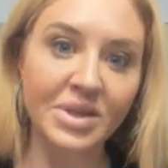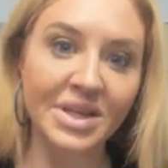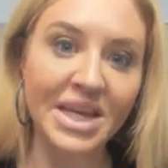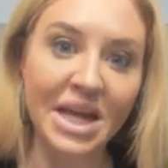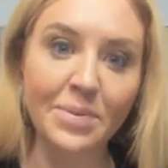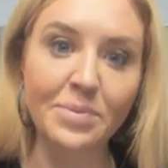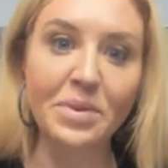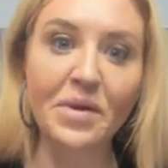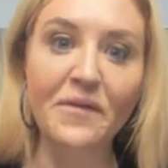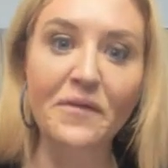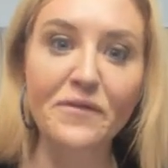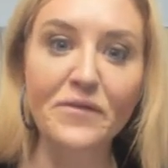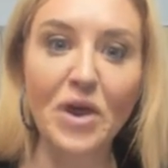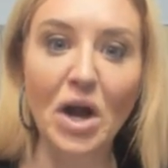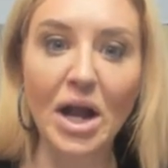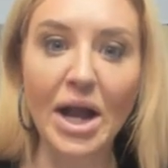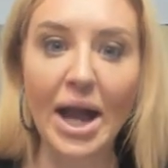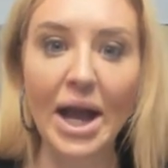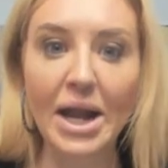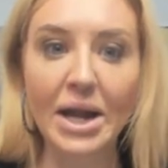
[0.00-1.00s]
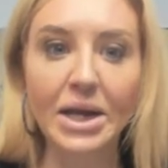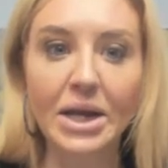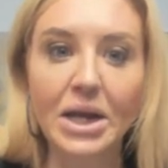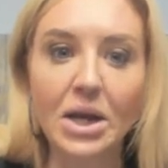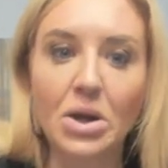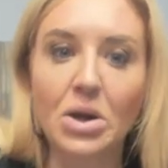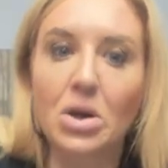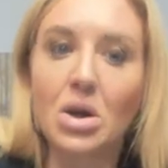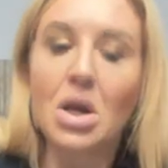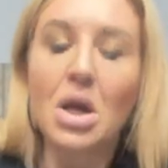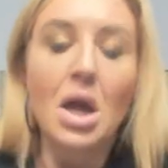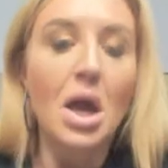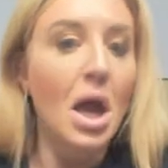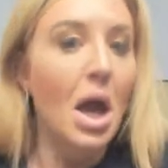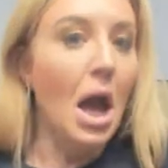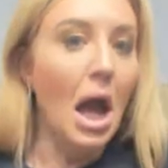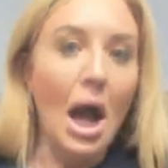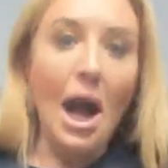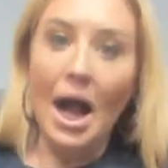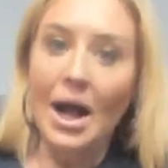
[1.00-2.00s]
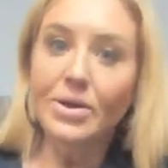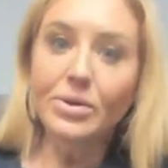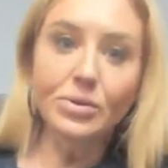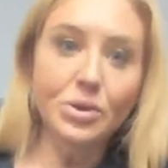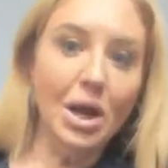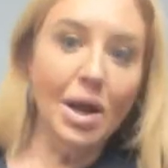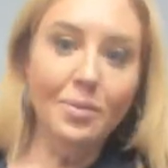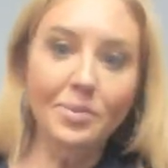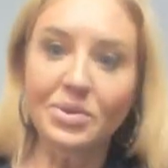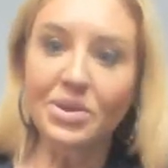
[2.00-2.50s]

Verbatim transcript: the fuck out of here. I do not